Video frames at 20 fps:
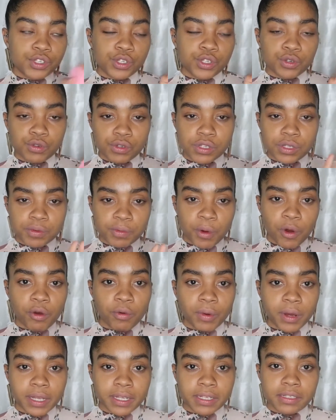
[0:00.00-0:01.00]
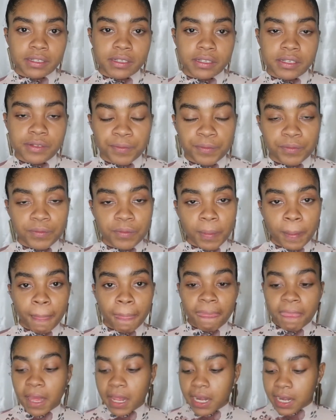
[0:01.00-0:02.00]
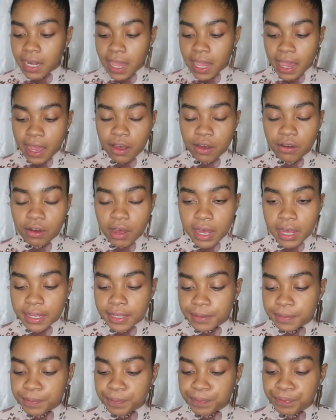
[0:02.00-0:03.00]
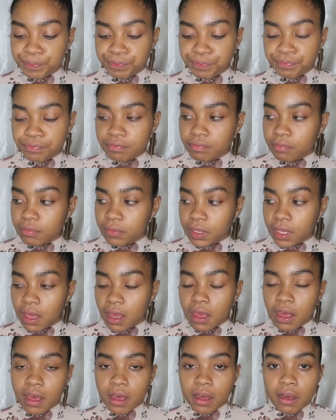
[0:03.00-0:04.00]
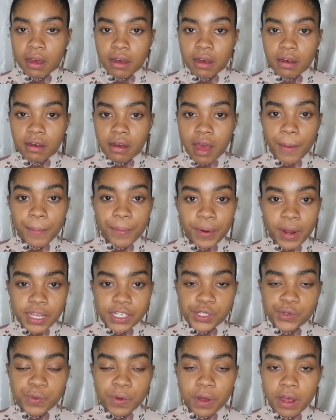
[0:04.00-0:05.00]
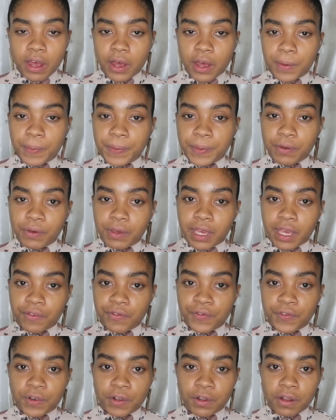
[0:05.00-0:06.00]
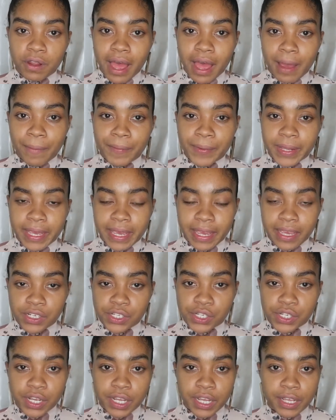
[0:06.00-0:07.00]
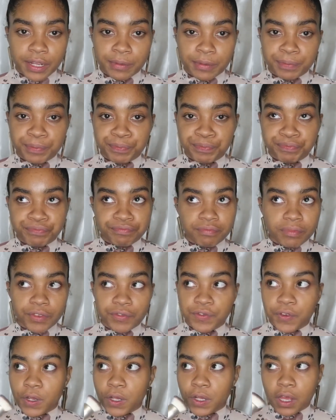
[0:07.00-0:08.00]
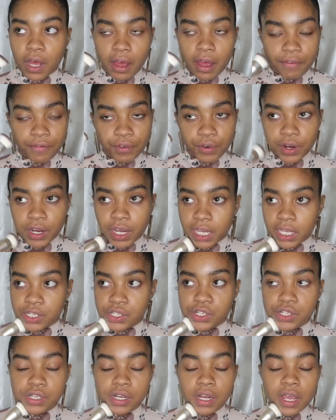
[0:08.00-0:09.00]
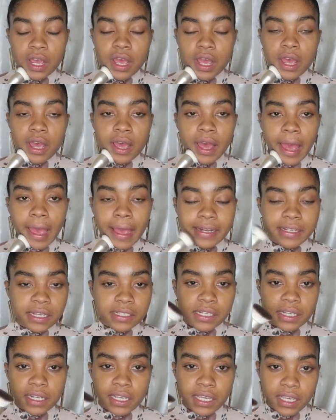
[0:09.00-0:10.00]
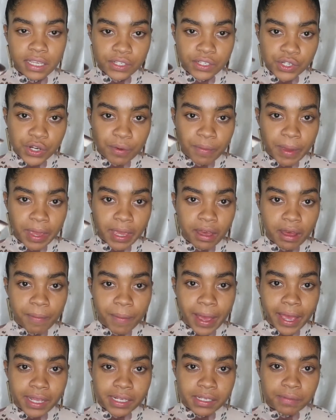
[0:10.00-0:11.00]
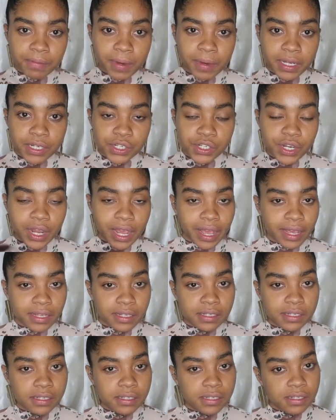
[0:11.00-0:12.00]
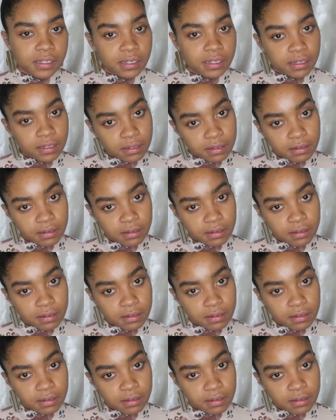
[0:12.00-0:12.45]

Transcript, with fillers: two small ones. Now, um, a brush will help you get full application, full coverage. It doesn't eat your makeup as much as